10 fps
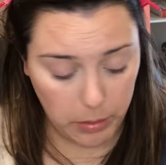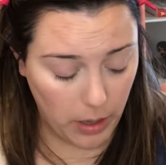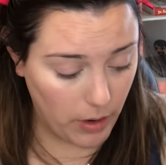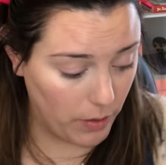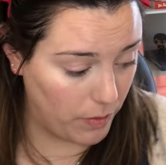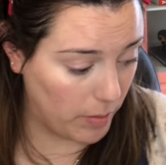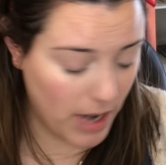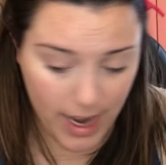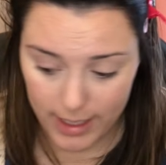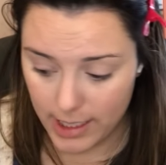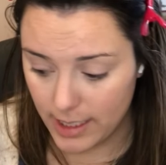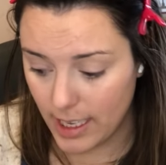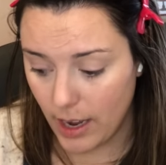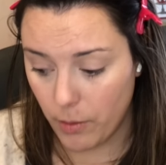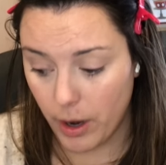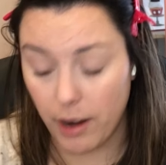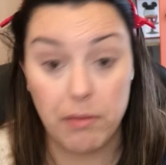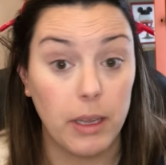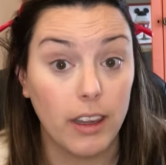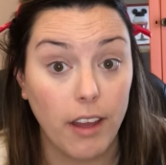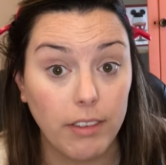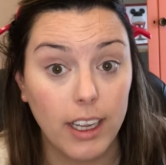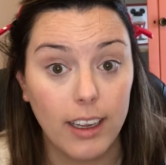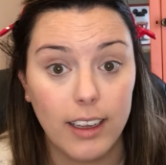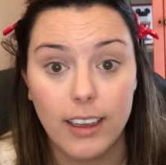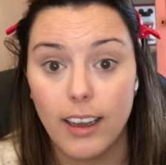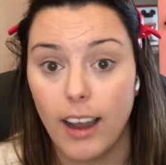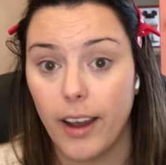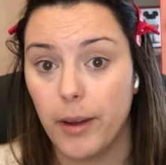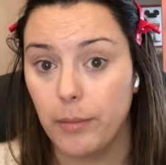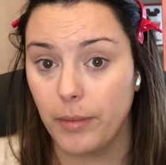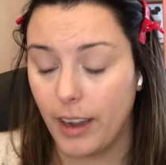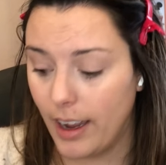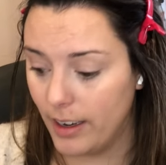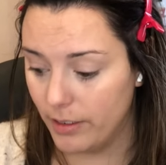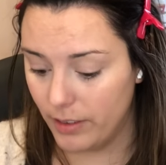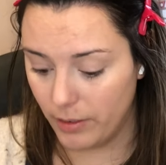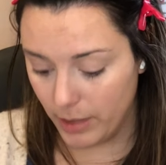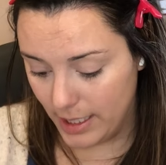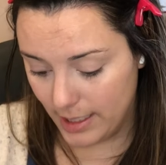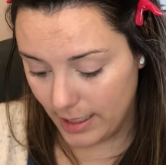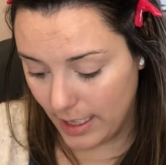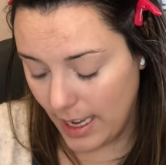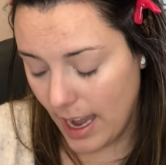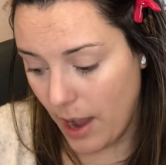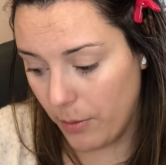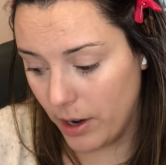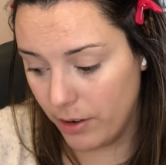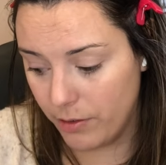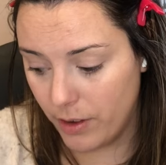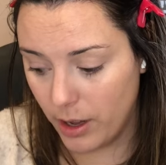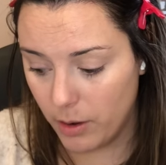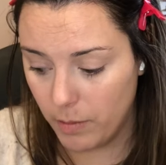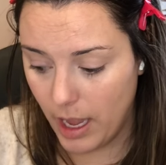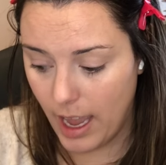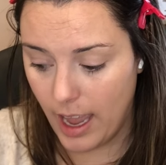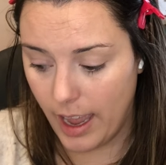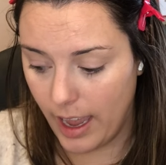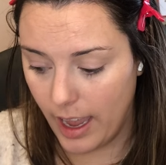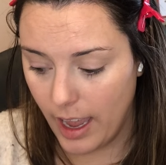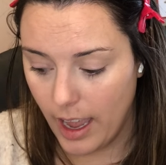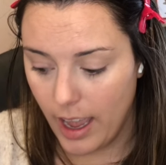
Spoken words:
what I want to film next is like what I've been loving kind of recently. I want to film a